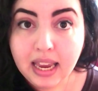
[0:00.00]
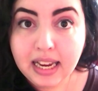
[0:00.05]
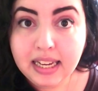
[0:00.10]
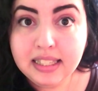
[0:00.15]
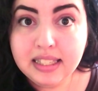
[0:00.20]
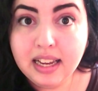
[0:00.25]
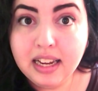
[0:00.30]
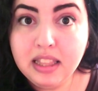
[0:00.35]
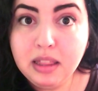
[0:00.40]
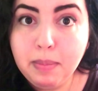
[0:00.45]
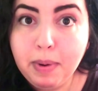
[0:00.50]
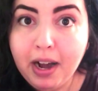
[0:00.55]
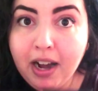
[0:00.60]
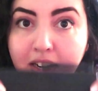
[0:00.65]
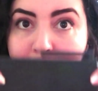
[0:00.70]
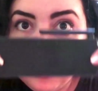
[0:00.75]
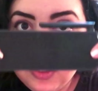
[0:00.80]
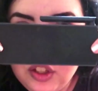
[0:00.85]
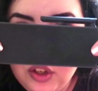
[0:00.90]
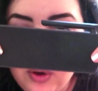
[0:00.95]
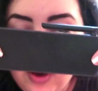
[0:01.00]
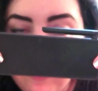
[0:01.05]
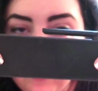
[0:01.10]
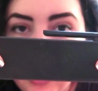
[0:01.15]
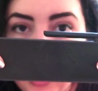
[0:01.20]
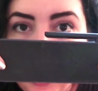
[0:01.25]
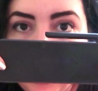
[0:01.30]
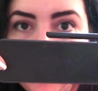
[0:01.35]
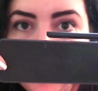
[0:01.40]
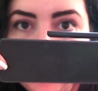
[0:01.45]
Inside the box, you have
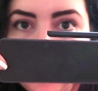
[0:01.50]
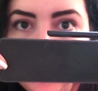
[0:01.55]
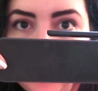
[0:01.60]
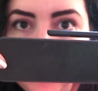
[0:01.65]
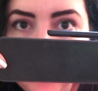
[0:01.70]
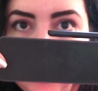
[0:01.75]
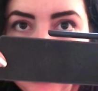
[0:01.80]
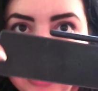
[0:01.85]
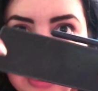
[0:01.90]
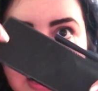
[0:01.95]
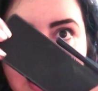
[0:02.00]
got the stick